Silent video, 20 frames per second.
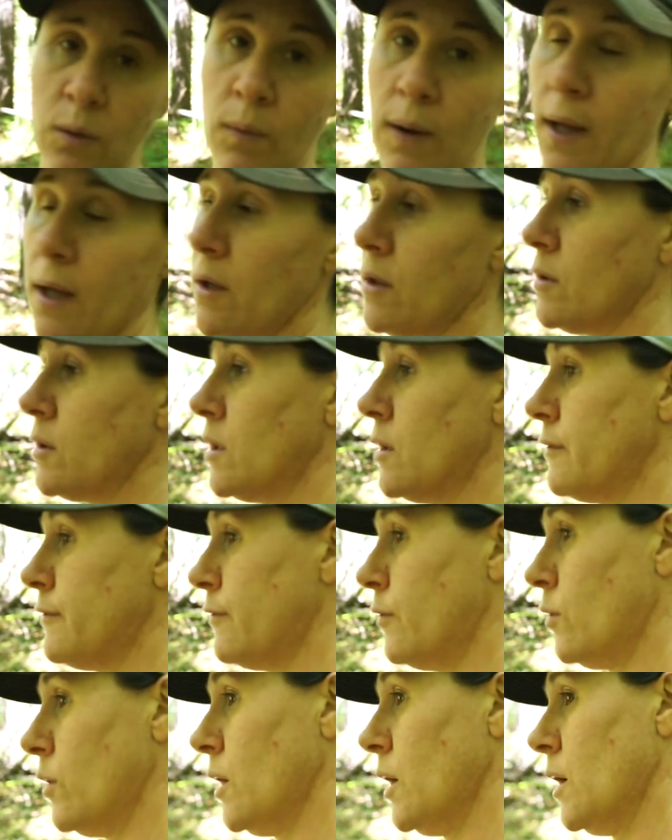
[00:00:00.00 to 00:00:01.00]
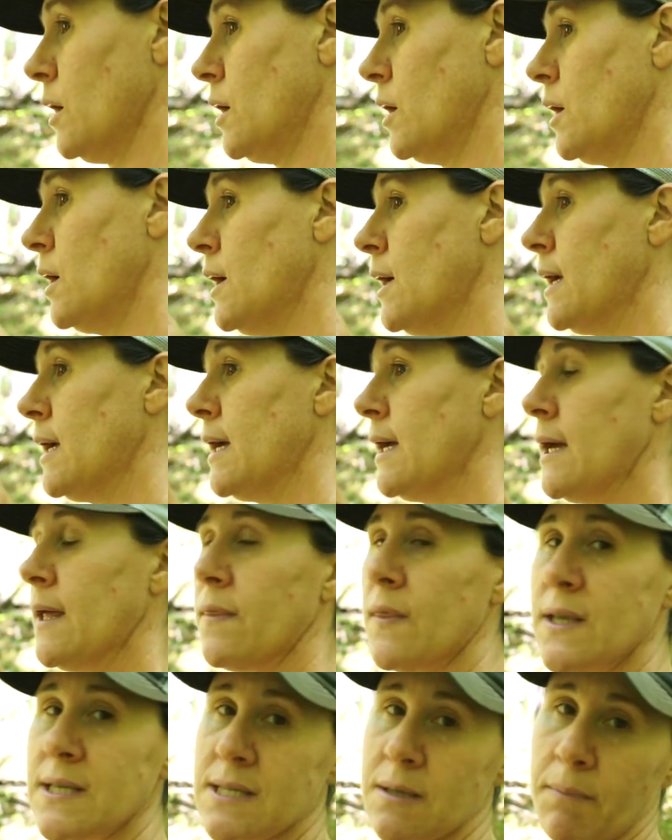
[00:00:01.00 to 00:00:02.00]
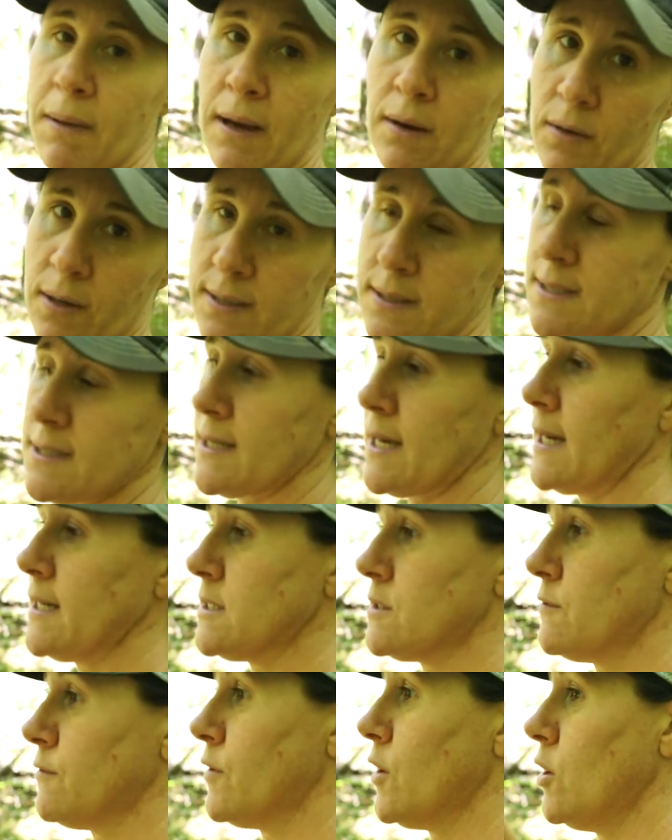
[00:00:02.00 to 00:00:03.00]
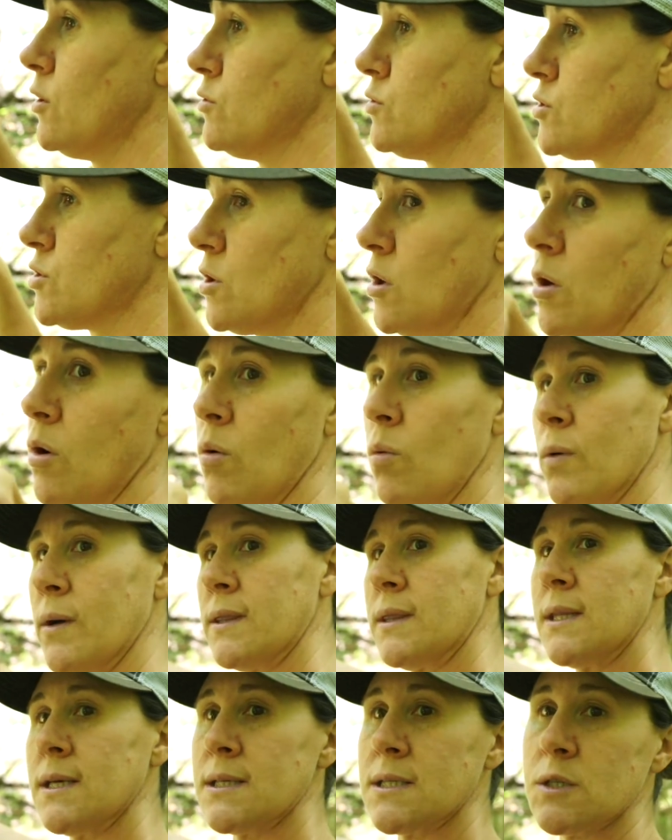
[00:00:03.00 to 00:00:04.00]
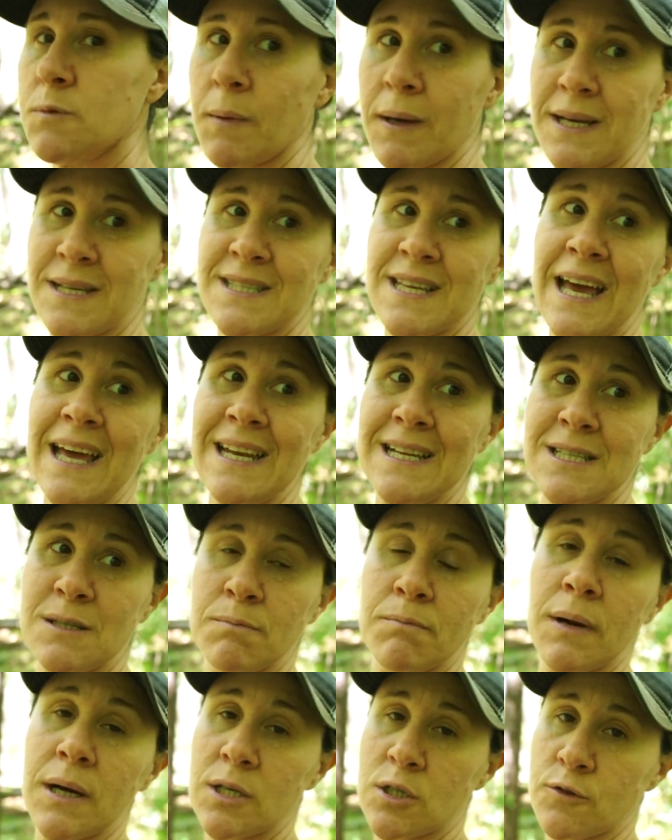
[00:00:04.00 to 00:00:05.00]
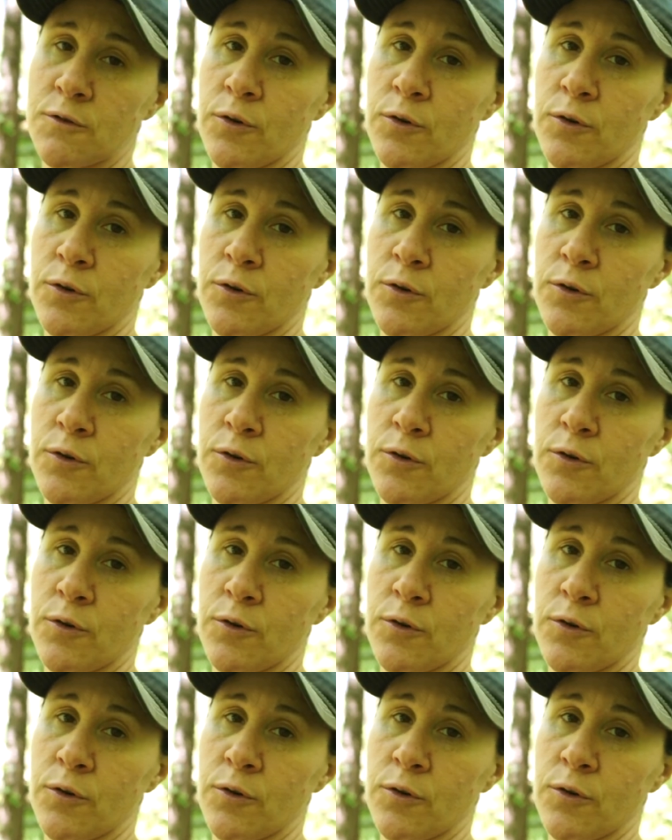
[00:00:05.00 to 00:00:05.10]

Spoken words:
well for this amount and size of goats with this space and as much